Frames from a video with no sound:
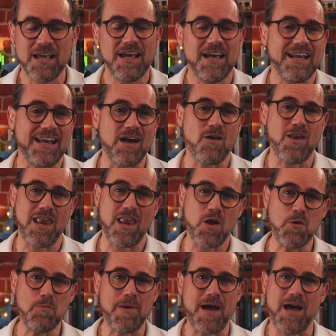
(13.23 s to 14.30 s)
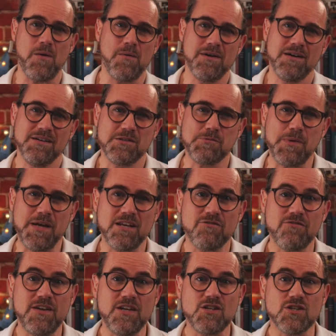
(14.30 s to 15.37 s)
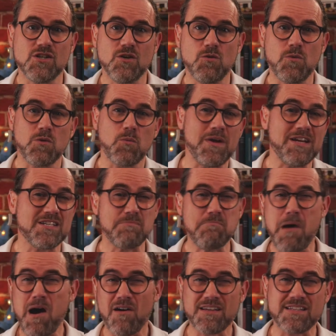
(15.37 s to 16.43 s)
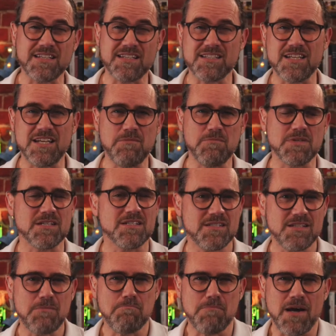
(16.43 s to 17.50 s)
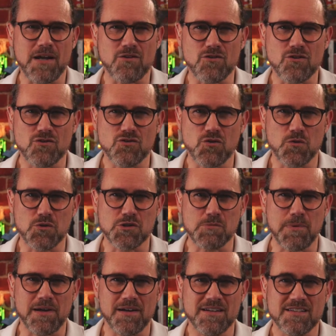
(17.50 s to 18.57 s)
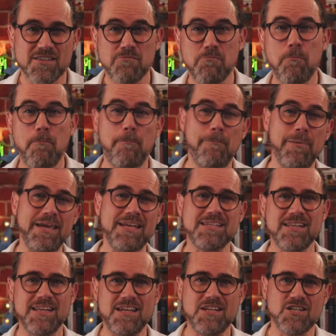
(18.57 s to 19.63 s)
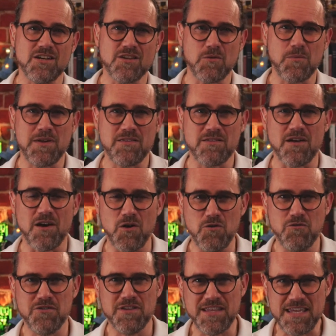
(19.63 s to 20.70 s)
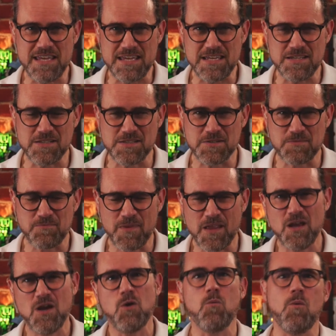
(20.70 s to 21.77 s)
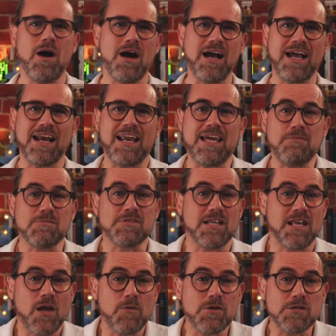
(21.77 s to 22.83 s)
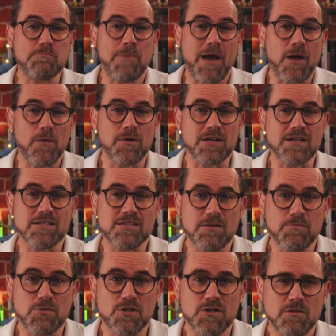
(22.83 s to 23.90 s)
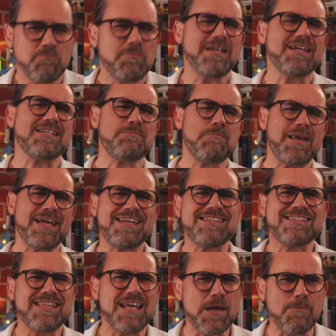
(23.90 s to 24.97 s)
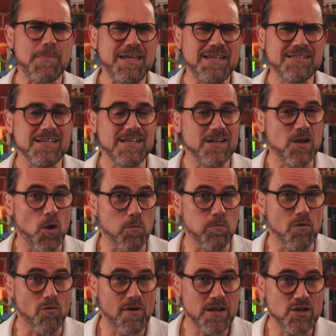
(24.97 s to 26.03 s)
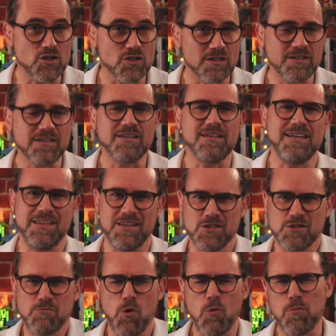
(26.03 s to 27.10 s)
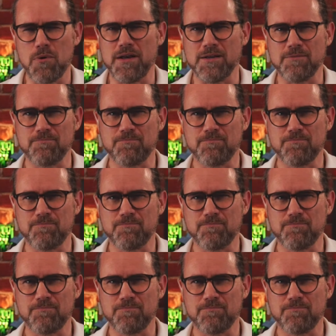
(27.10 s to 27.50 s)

Now, low power has been a feature with which marketing teams at some microcontroller suppliers have beaten each other with over the years. One claims the lowest power consumption, but explains that means in operation in the small print.